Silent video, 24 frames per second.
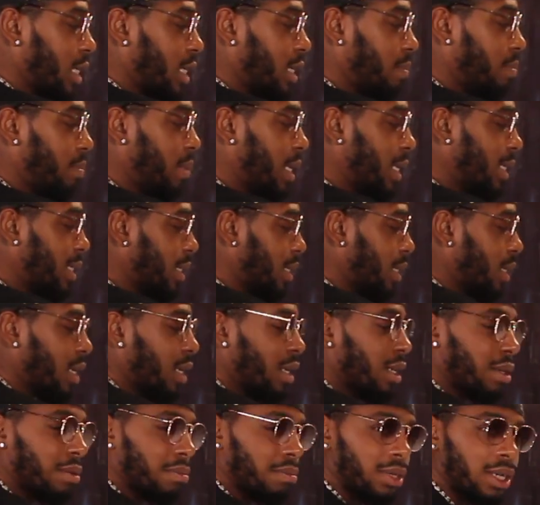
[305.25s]
to get busy,
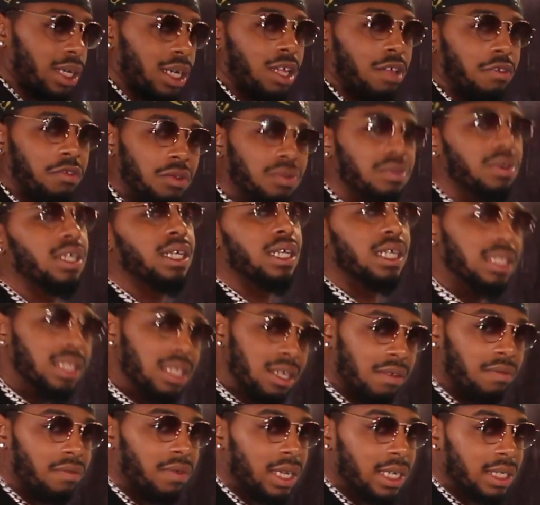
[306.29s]
but if you want to hit
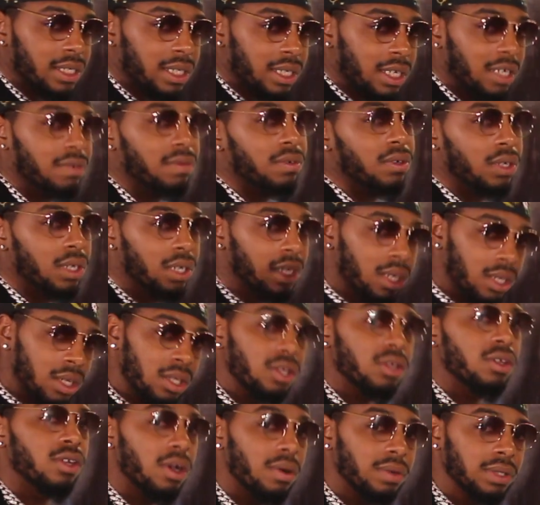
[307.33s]
that advanced level,
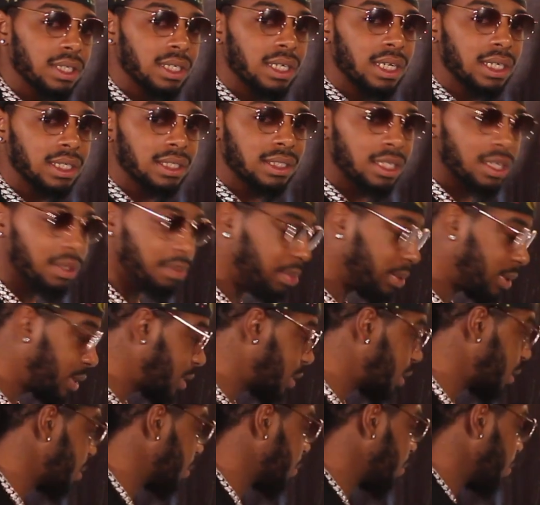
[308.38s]
you know what the next step
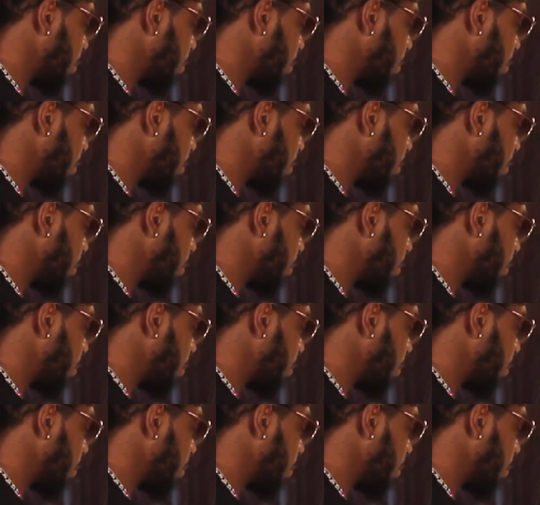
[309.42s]
is.